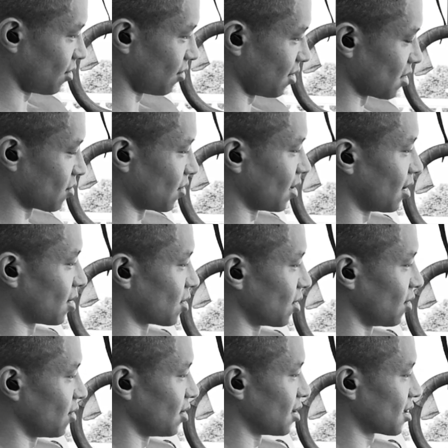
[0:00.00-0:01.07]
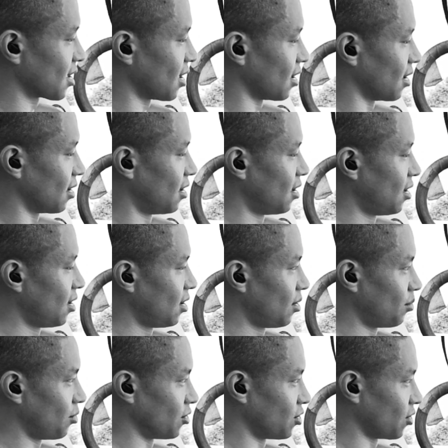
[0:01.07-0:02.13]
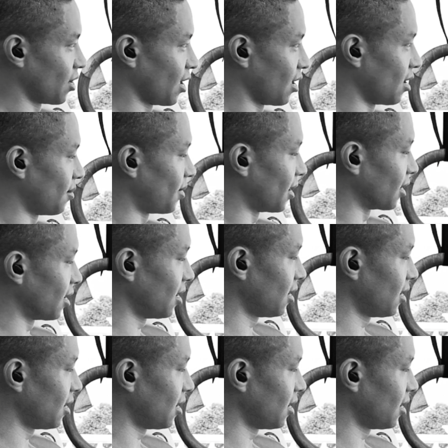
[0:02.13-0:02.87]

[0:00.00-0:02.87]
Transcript: to do as well. So you just kind of put your hand up like